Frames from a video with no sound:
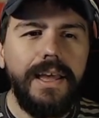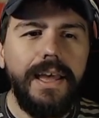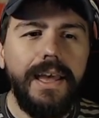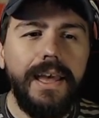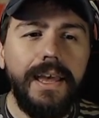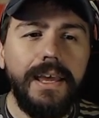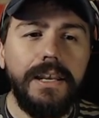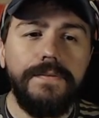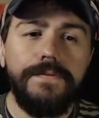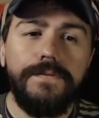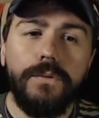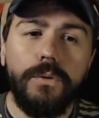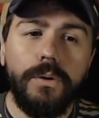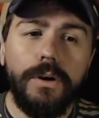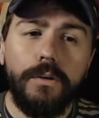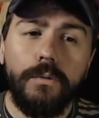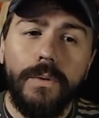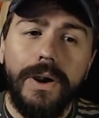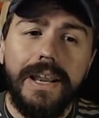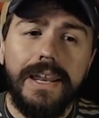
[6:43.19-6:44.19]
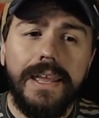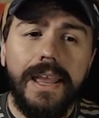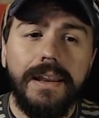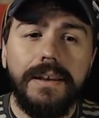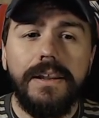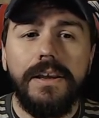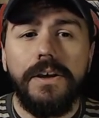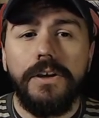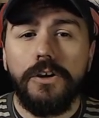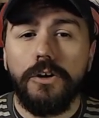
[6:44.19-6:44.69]
And for
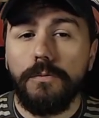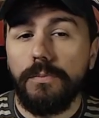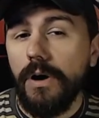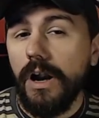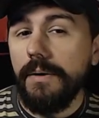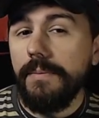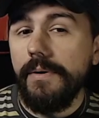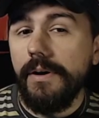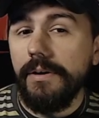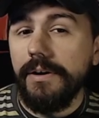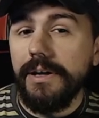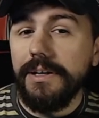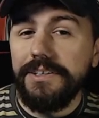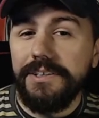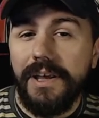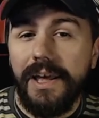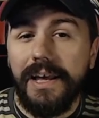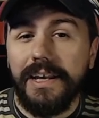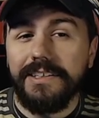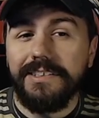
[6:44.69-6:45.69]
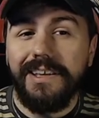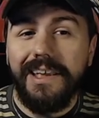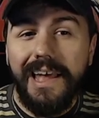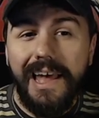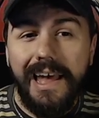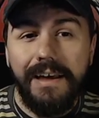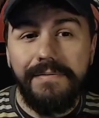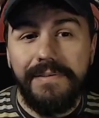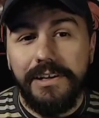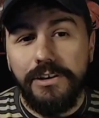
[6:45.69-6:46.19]
irradiate, your primary attacks
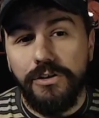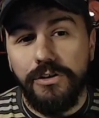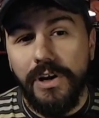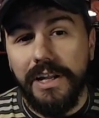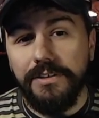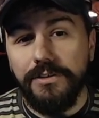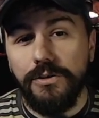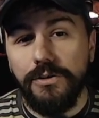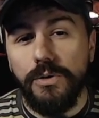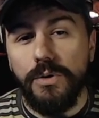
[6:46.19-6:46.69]
have a chance